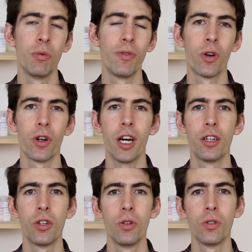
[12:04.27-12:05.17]
If you're on
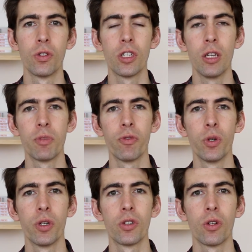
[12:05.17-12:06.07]
iTunes,
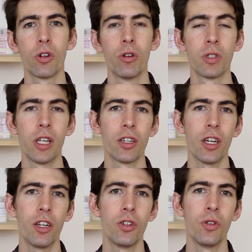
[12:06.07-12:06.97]

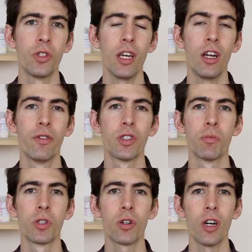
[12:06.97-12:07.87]
tipsforlawyers.com/iTunes. Head over,
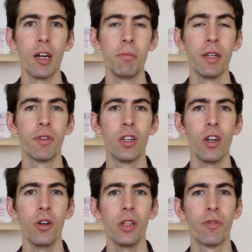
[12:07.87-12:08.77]
subscribe, leave a
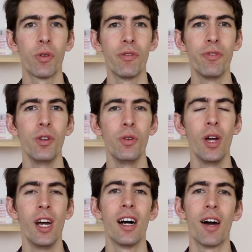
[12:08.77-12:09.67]
note, leave a
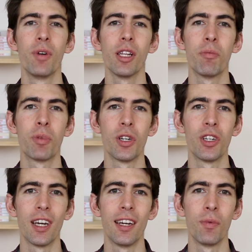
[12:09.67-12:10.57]
review. I really
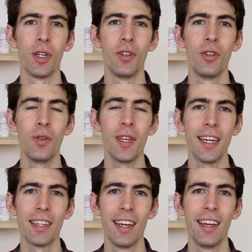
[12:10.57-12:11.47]
appreciate it when you do
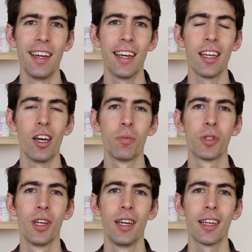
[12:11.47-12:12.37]
that, and it
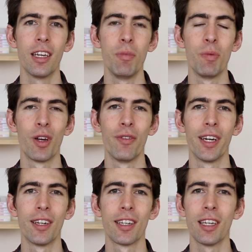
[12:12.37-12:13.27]
helps keep me
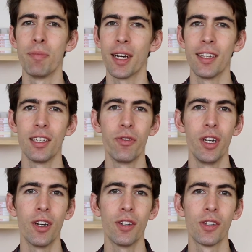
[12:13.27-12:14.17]
motivated to keep making these
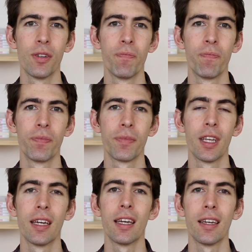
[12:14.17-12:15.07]
videos.
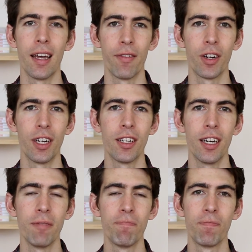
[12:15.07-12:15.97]
Have a great
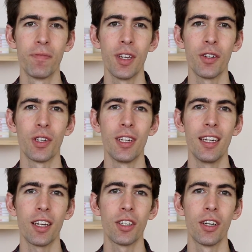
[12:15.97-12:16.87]
day, and I'll see you
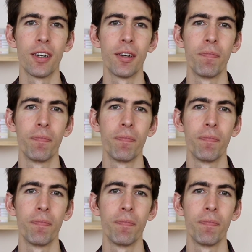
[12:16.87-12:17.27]
next time.